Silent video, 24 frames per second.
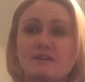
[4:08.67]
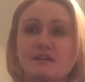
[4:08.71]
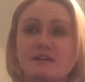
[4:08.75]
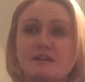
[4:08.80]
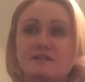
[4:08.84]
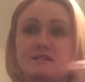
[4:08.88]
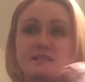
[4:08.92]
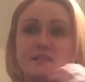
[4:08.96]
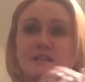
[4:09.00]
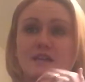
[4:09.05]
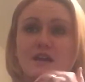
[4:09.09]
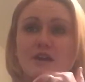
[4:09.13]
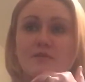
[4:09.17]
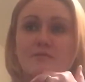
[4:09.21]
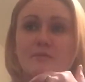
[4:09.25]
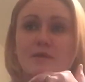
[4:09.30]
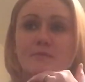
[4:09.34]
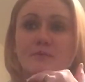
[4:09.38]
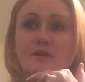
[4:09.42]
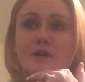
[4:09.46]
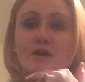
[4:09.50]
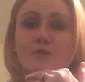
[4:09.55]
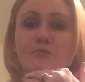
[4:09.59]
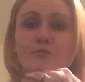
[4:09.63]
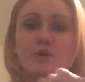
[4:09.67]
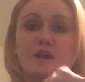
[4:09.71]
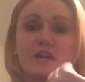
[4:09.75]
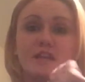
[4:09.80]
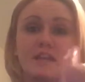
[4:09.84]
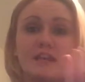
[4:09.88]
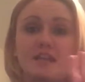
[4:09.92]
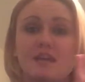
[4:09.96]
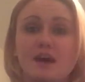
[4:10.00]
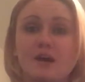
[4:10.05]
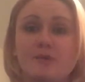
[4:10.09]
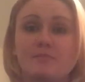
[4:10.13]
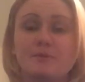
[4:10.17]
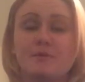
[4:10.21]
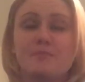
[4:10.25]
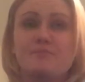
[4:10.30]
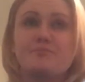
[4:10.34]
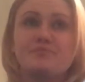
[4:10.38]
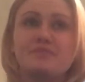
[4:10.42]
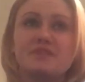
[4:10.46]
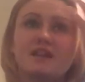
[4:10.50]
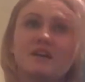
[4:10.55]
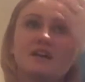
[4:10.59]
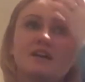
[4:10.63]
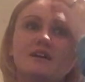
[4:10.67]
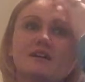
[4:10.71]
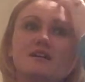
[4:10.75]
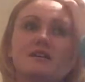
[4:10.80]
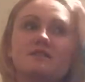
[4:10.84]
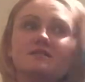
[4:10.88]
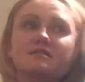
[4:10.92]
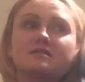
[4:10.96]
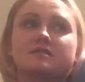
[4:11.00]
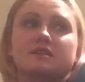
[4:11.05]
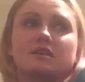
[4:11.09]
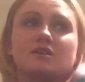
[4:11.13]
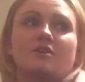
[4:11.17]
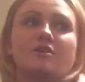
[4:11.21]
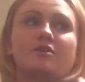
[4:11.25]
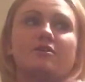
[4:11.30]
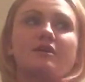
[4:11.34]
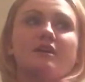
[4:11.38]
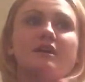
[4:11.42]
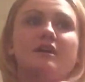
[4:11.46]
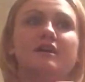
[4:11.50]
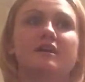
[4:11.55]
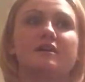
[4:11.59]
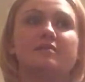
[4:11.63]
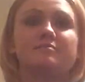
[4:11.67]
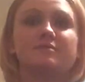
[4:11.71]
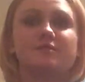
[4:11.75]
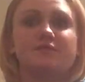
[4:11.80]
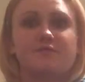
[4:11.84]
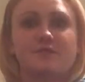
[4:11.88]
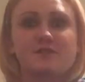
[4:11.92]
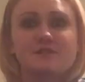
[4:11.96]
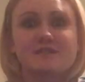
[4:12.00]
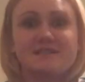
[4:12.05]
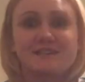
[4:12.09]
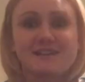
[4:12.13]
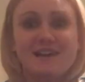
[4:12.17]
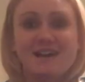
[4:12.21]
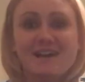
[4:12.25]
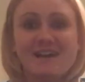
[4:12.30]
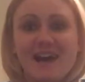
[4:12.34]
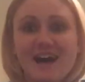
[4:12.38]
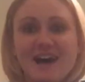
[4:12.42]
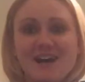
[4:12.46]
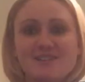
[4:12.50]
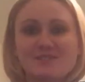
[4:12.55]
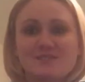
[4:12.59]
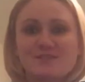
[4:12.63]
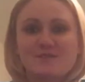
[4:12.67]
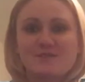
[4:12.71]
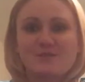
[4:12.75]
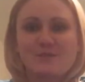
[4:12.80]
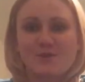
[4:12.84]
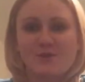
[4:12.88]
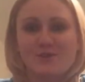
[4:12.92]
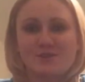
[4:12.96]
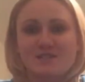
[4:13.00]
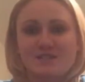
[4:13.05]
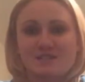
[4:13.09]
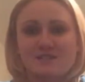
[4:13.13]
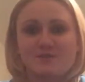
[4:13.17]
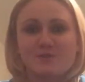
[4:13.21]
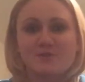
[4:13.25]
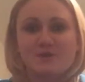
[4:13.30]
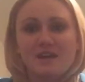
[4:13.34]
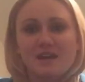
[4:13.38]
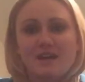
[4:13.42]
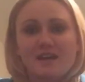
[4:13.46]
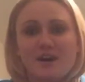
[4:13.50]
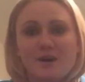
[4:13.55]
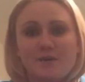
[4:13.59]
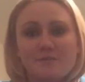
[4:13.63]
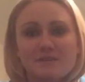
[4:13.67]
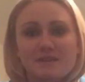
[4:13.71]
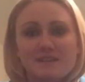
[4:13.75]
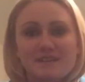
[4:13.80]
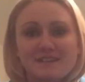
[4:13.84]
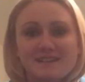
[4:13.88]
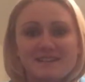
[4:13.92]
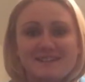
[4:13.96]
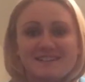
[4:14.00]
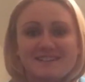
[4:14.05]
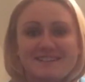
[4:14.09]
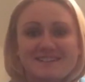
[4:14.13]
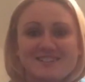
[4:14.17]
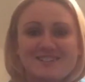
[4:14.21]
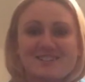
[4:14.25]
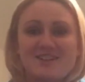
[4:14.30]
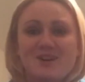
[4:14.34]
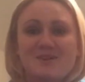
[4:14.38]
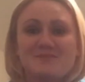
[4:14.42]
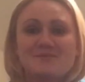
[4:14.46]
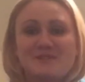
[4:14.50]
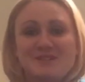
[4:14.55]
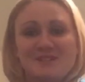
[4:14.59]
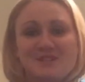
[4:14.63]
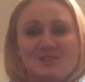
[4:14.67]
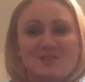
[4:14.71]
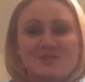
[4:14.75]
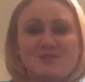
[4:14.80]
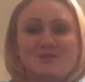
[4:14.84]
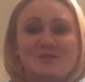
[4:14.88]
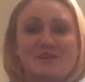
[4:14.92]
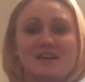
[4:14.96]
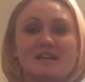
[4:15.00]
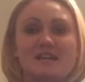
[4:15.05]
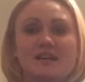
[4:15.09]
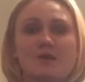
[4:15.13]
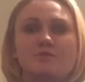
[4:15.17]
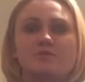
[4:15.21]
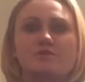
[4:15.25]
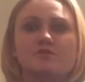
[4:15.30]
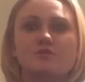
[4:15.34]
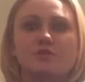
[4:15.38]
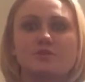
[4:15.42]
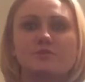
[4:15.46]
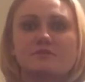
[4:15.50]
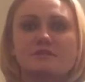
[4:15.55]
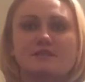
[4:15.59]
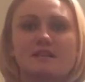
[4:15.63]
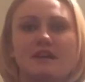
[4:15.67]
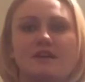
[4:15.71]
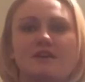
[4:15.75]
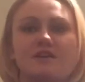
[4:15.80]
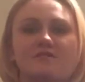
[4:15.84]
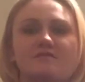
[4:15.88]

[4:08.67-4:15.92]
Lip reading: Next thing I remember, I'm waking up. So the first thing I asked, of course, is, okay, how many did you get? And I was so scared.